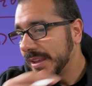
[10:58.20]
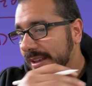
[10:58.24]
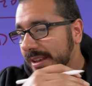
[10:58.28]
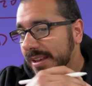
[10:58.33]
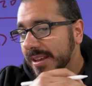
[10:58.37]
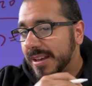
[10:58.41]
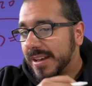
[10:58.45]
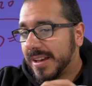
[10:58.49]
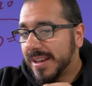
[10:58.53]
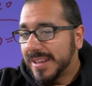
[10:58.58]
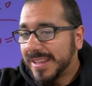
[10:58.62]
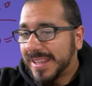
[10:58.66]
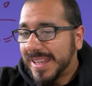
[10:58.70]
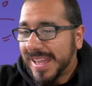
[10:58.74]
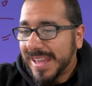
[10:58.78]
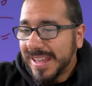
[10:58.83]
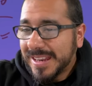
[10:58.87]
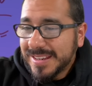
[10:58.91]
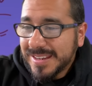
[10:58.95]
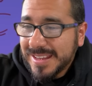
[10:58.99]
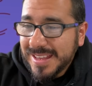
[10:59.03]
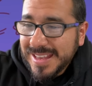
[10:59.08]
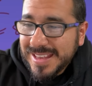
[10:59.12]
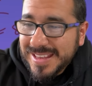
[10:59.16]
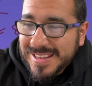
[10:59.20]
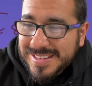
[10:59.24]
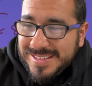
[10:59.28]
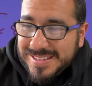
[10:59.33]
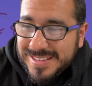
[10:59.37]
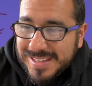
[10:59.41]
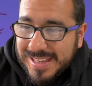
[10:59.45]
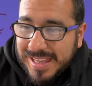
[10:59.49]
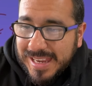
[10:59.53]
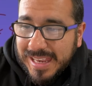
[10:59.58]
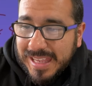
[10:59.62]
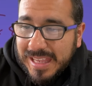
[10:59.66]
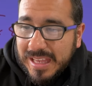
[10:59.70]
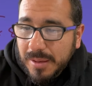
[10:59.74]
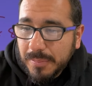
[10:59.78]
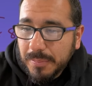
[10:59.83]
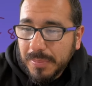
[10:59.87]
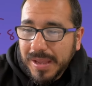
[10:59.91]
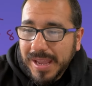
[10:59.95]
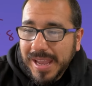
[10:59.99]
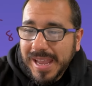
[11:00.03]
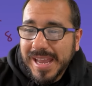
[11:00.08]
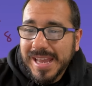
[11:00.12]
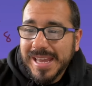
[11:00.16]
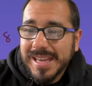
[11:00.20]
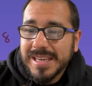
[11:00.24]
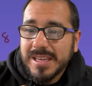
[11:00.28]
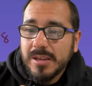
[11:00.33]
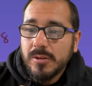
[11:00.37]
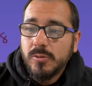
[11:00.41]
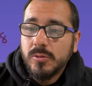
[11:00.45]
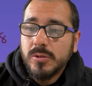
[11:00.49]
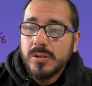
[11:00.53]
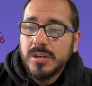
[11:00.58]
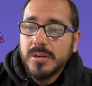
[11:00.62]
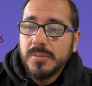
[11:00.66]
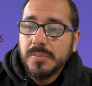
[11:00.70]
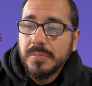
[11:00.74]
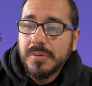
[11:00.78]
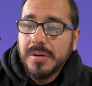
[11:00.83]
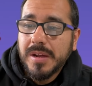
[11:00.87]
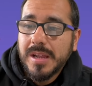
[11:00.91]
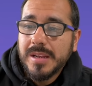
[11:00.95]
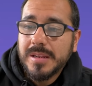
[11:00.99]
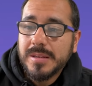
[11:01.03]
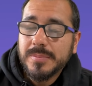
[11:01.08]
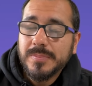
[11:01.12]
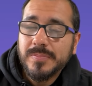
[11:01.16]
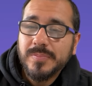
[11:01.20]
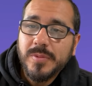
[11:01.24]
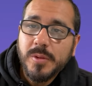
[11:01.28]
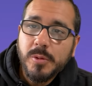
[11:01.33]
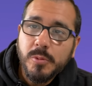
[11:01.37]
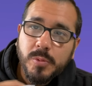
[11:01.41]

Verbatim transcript: Again, setting up any word problem,